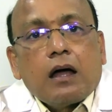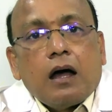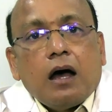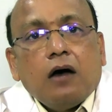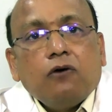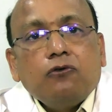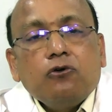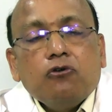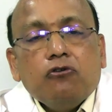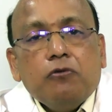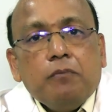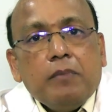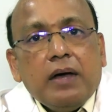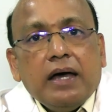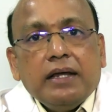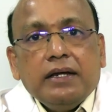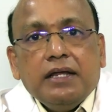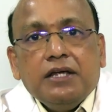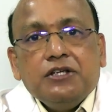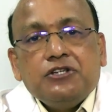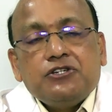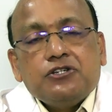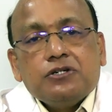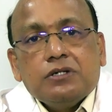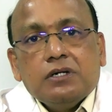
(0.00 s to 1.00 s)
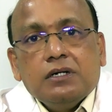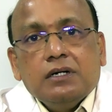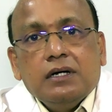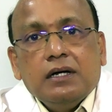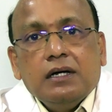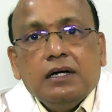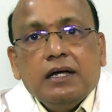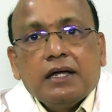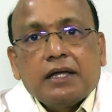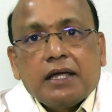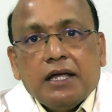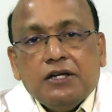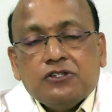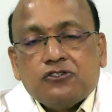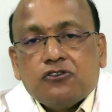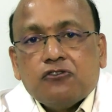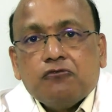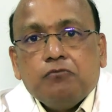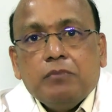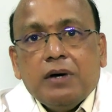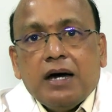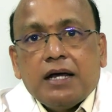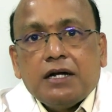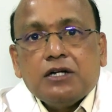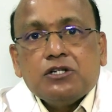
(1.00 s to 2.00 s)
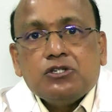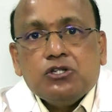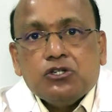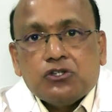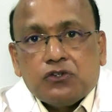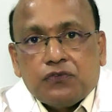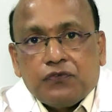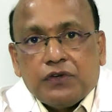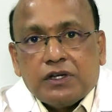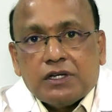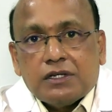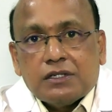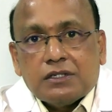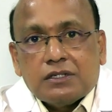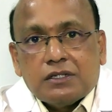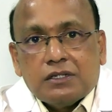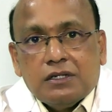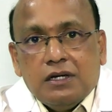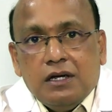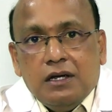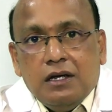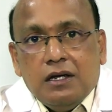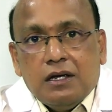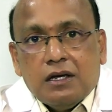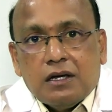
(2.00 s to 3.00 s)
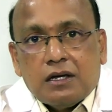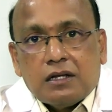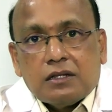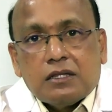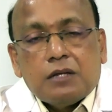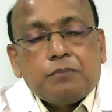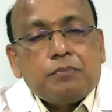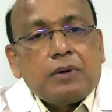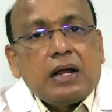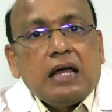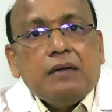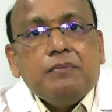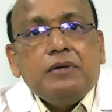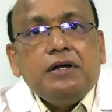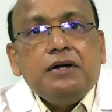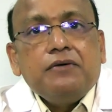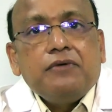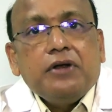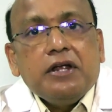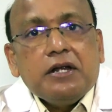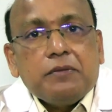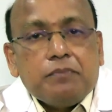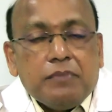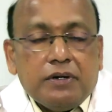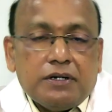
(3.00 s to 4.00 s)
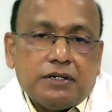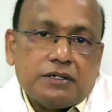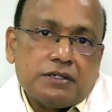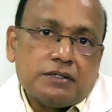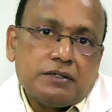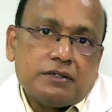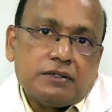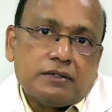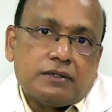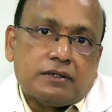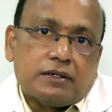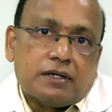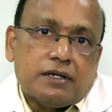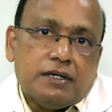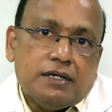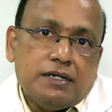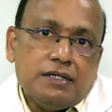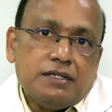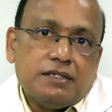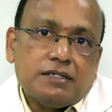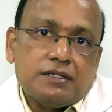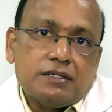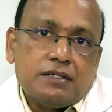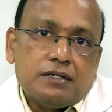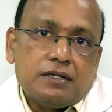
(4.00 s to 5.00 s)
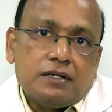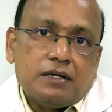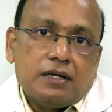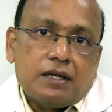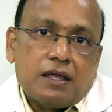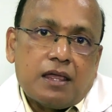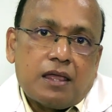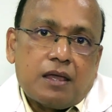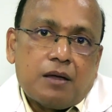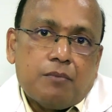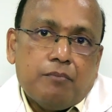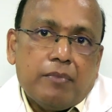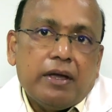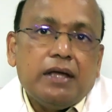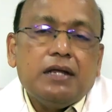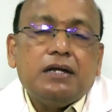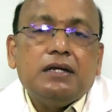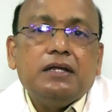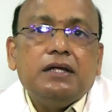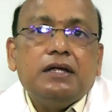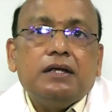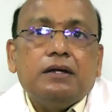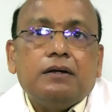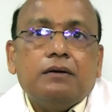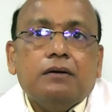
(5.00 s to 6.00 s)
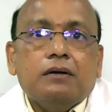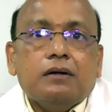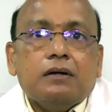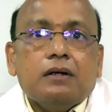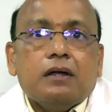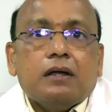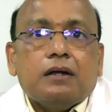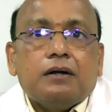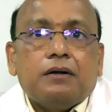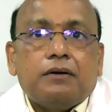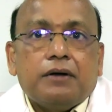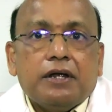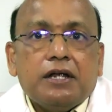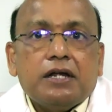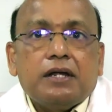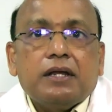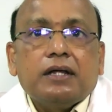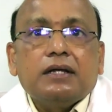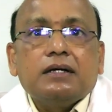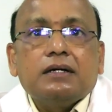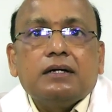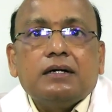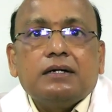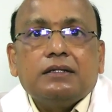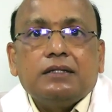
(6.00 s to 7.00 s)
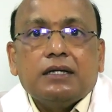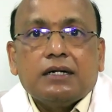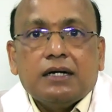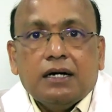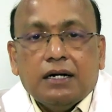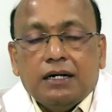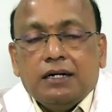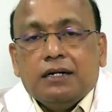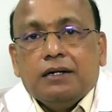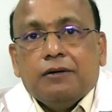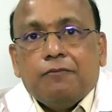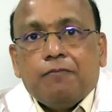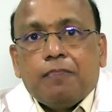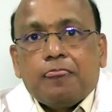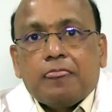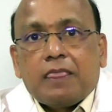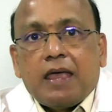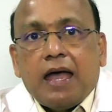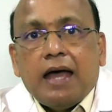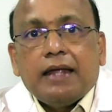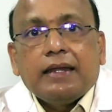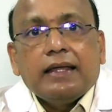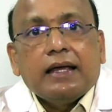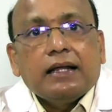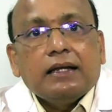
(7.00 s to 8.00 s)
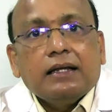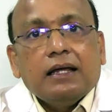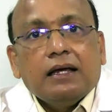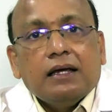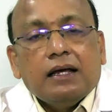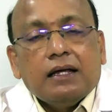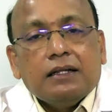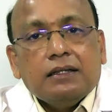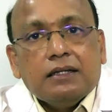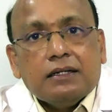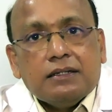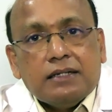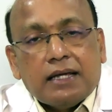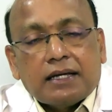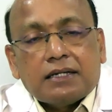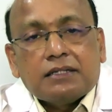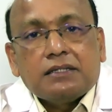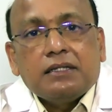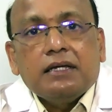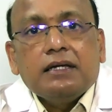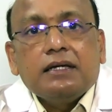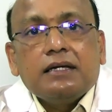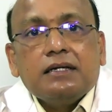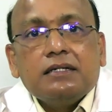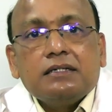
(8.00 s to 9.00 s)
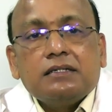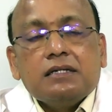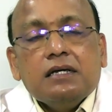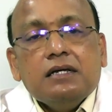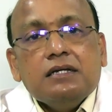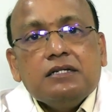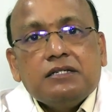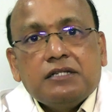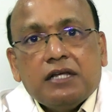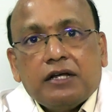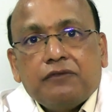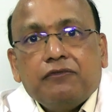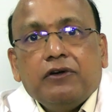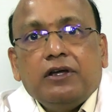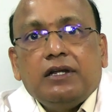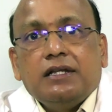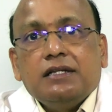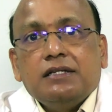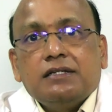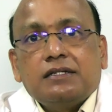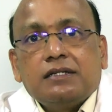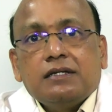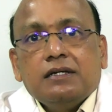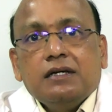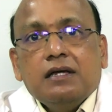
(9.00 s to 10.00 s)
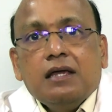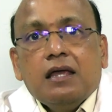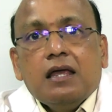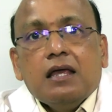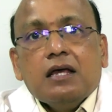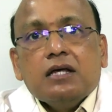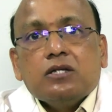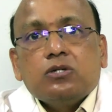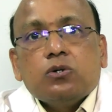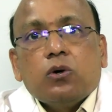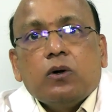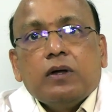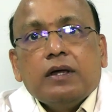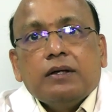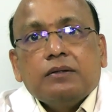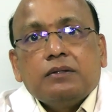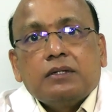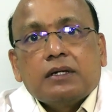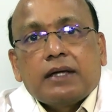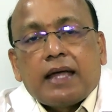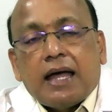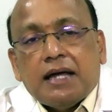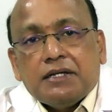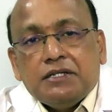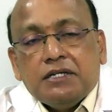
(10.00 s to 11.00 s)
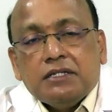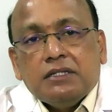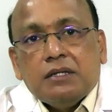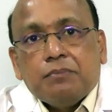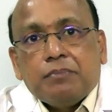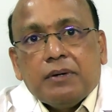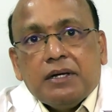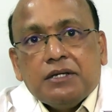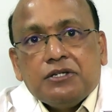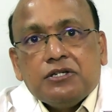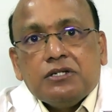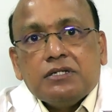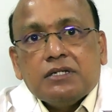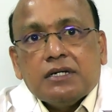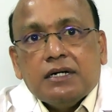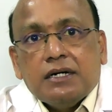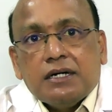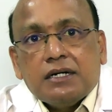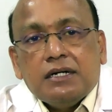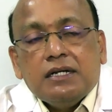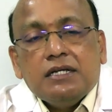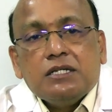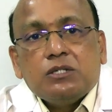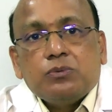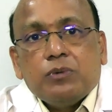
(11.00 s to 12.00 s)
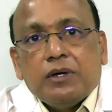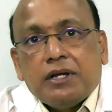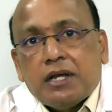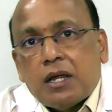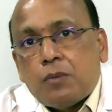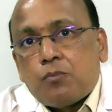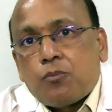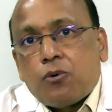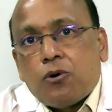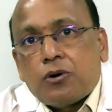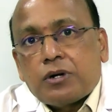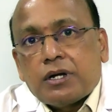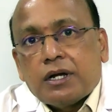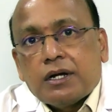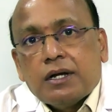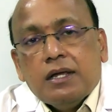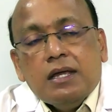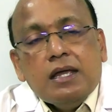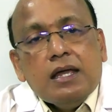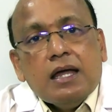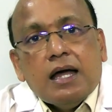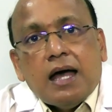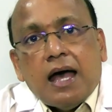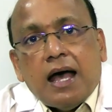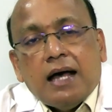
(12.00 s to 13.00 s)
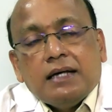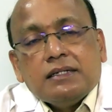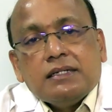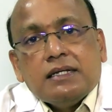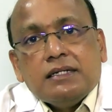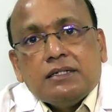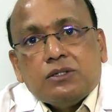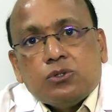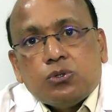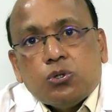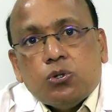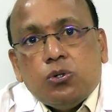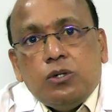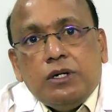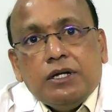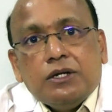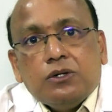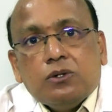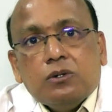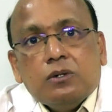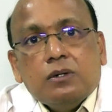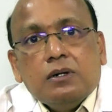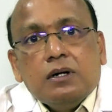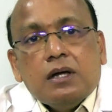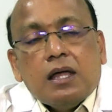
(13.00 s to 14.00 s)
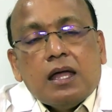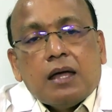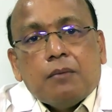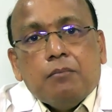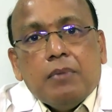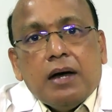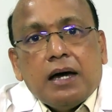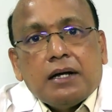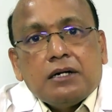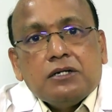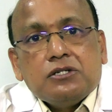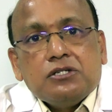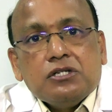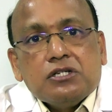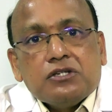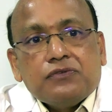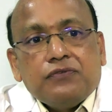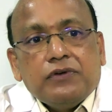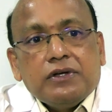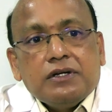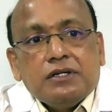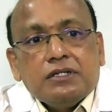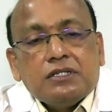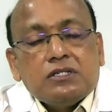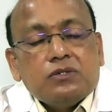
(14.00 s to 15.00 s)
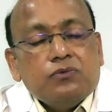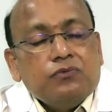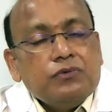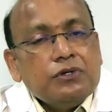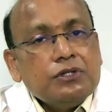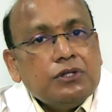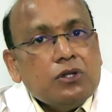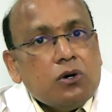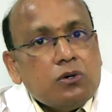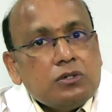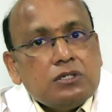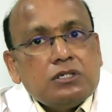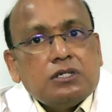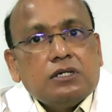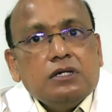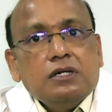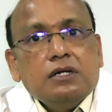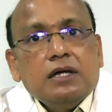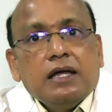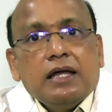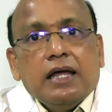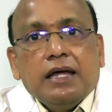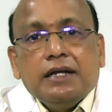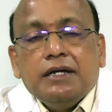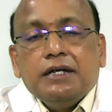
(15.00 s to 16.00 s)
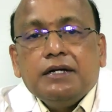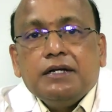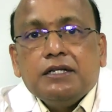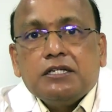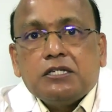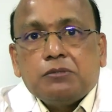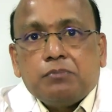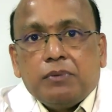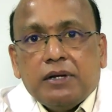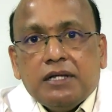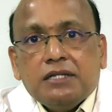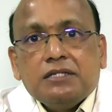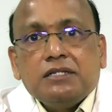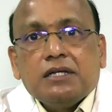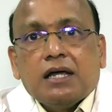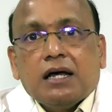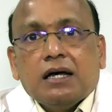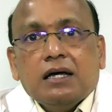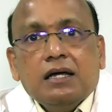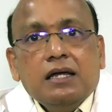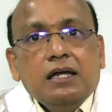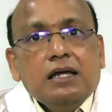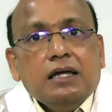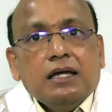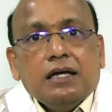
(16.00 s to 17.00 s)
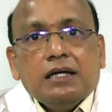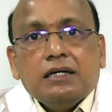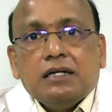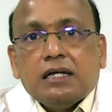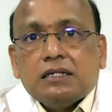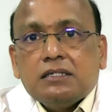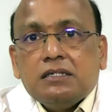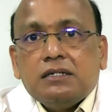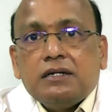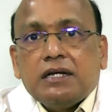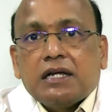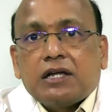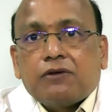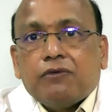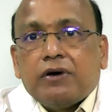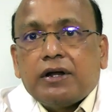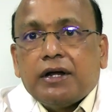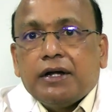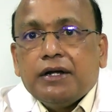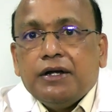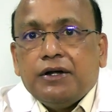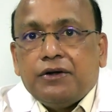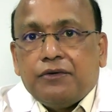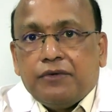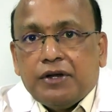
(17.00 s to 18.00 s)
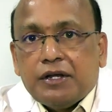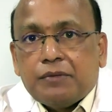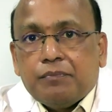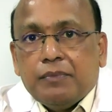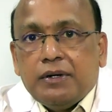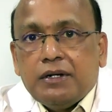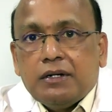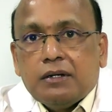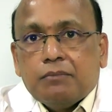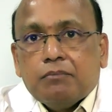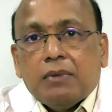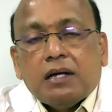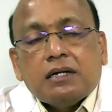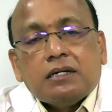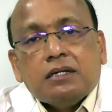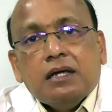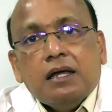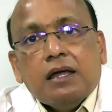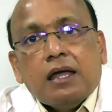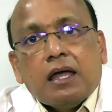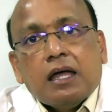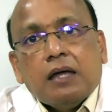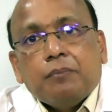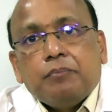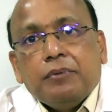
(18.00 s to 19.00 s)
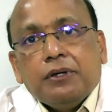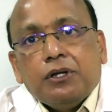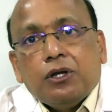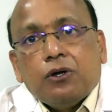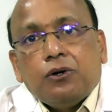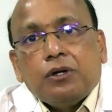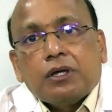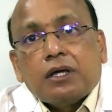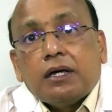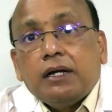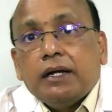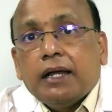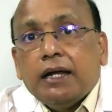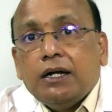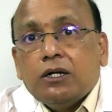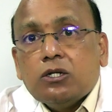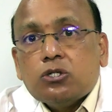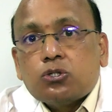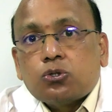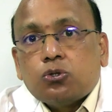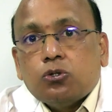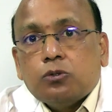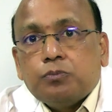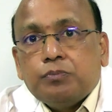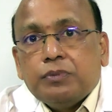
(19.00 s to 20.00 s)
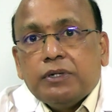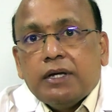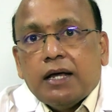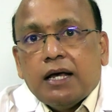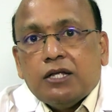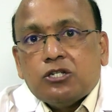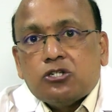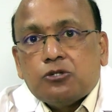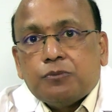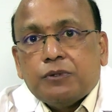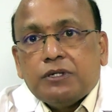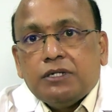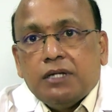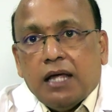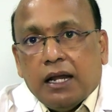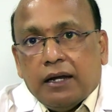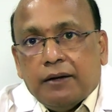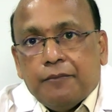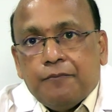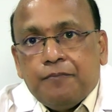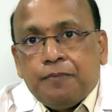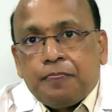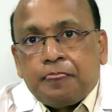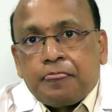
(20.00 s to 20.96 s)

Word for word: How do we manage a case of Barrett's esophagus? The primary treatment is mainly treating the GERD and then and the next thing is surveillance. So uh, catching the patient early is very important. As I told you know Barrett's esophagus without any dysplasia it doesn't require any treatment but a periodical endoscopy has to be done.